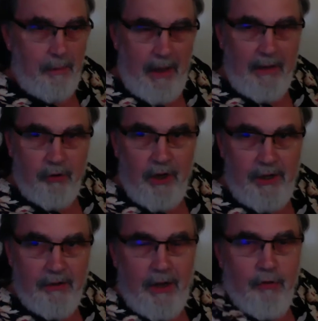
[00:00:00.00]
and
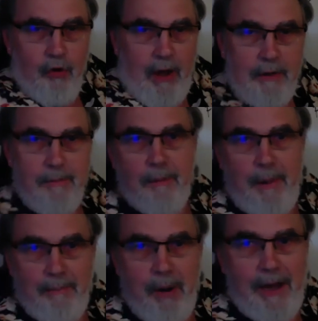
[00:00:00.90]
changed and dropped them in
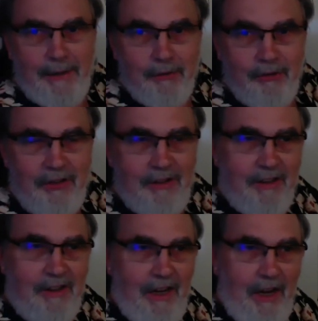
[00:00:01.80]
my pockets
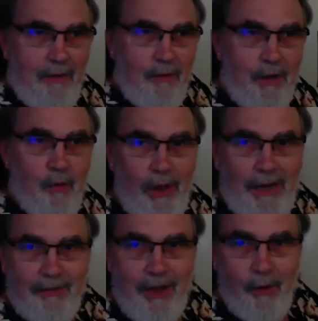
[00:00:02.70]
and didn't
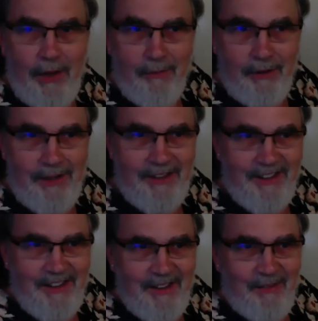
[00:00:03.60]
realize how heavy
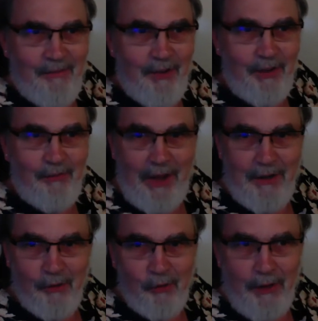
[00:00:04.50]

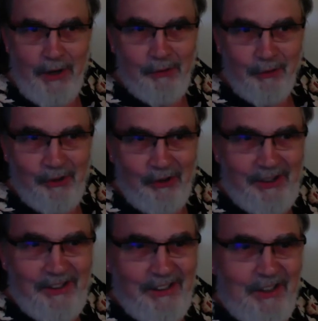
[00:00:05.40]
$55 of the nickels are.
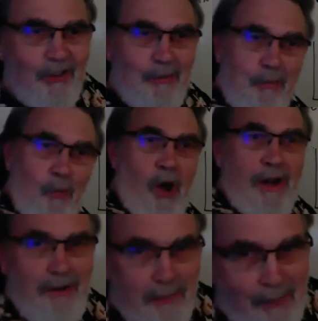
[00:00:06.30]
So I'm
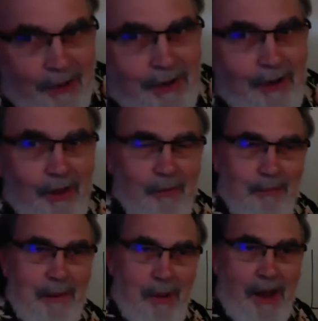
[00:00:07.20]
walking to the parking lot with
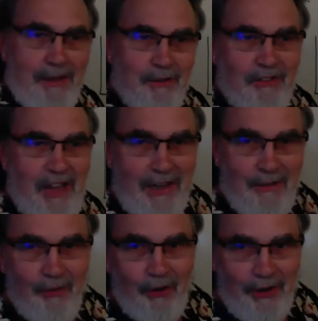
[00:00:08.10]
my pockets
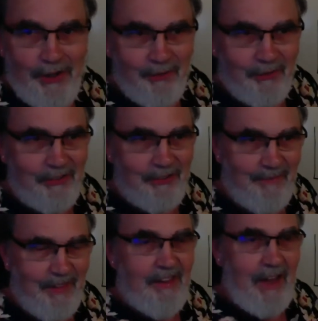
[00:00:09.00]
sagging full of nickels.
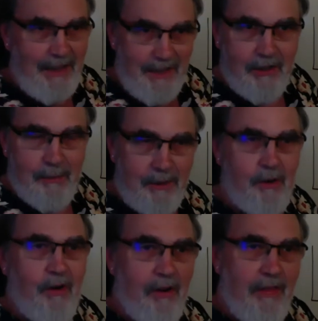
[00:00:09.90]
I get to my
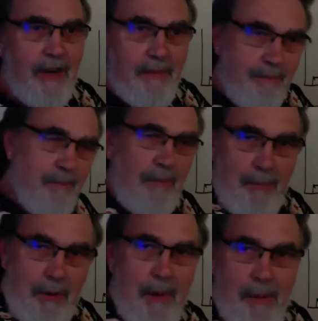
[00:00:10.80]
car, and then I
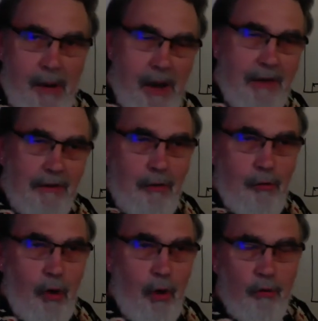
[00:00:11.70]
empty my pockets. I
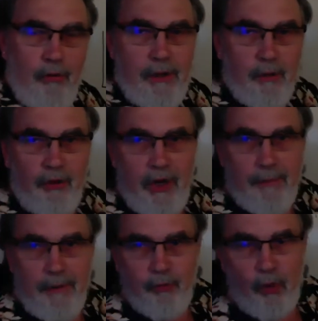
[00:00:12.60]
throw all those nickels under
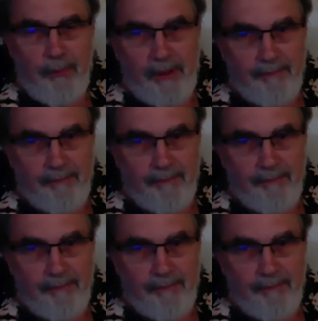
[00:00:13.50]
my floor mat.